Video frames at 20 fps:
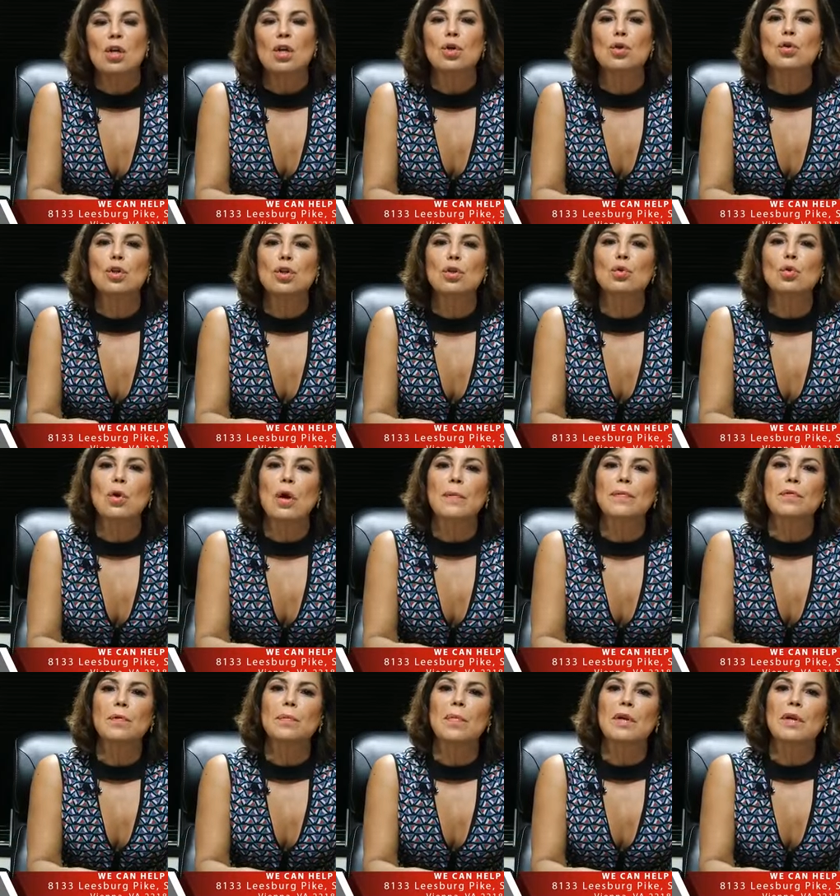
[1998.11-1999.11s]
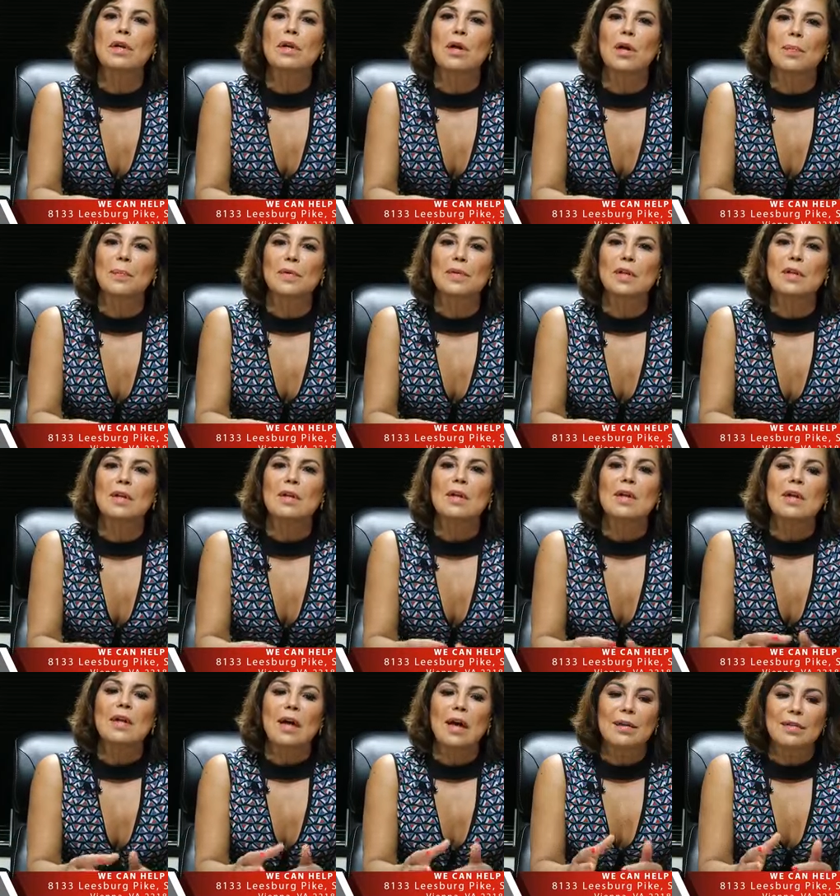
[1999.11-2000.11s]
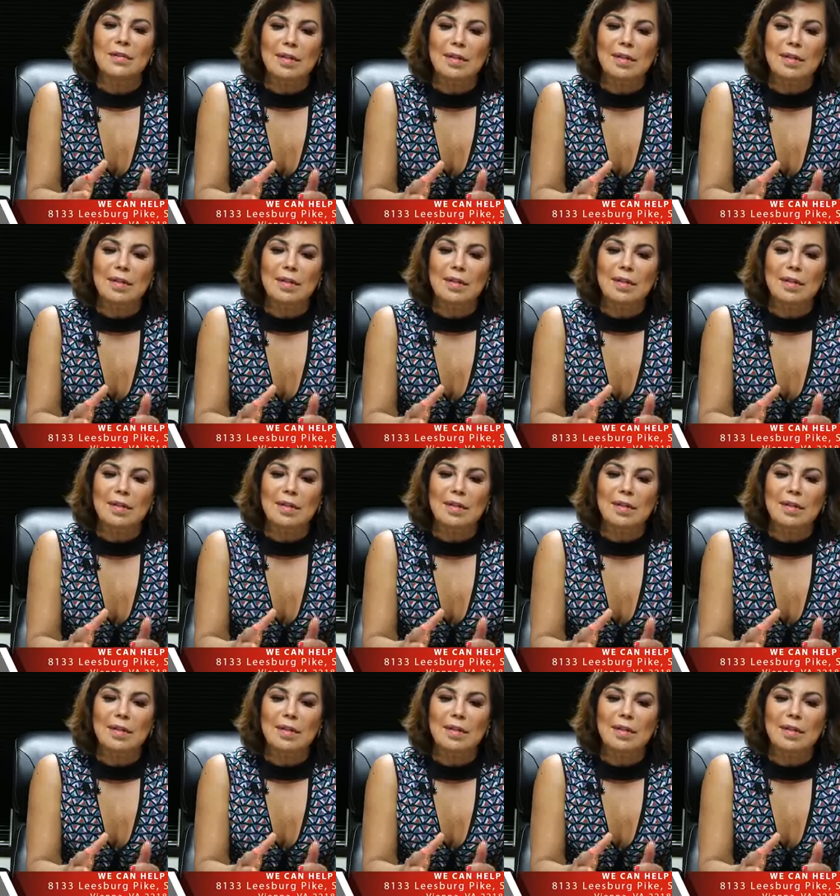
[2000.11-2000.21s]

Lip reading: You need to have somebody competent. And